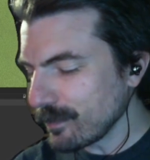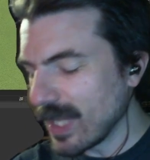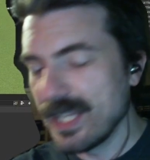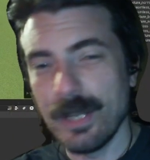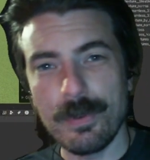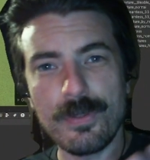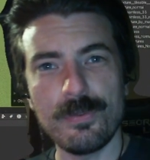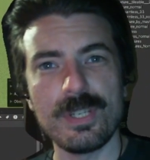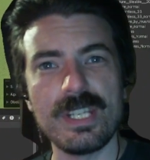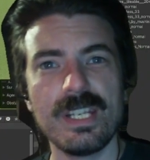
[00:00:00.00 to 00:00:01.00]
And number
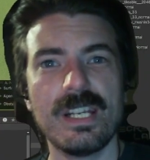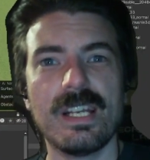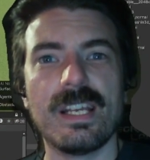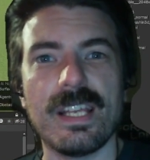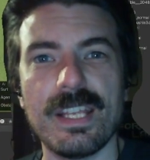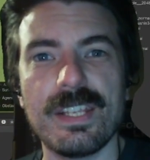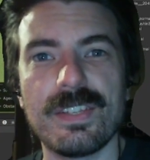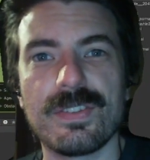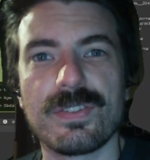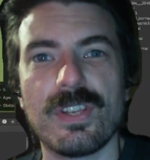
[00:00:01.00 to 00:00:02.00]
three
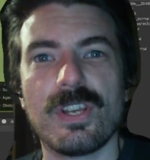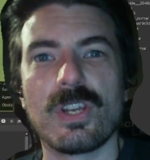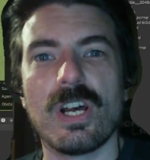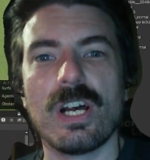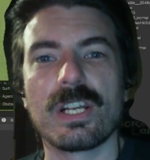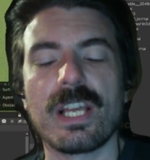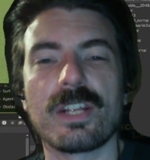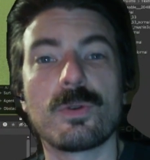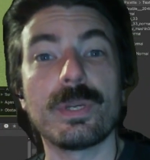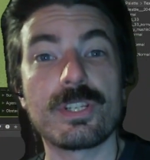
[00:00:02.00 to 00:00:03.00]
is kind
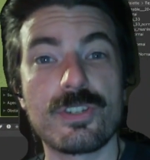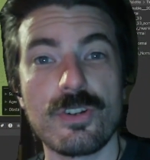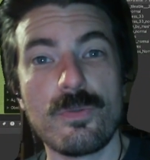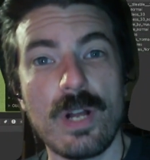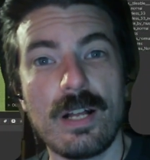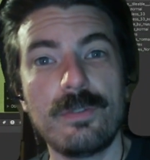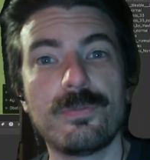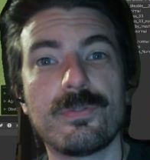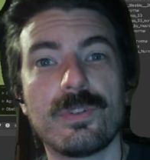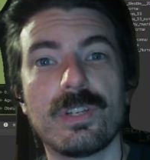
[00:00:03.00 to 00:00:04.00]
of quick show off
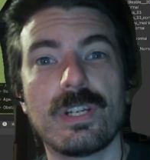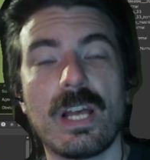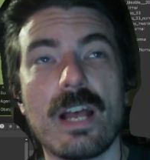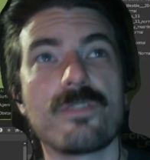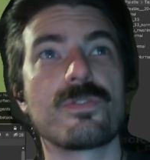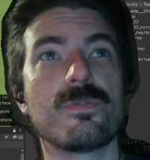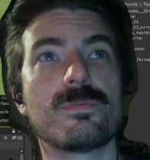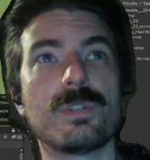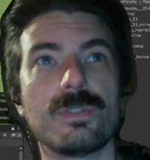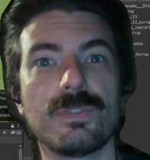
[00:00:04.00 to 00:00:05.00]
how the
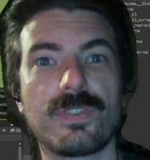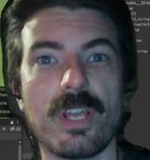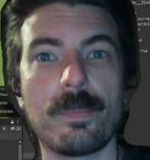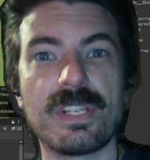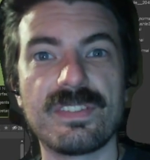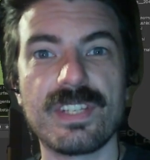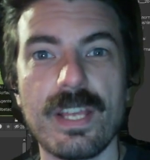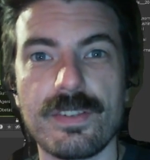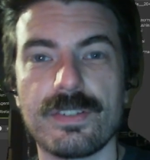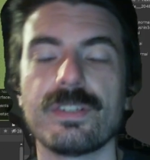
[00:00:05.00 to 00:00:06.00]
world's coming together.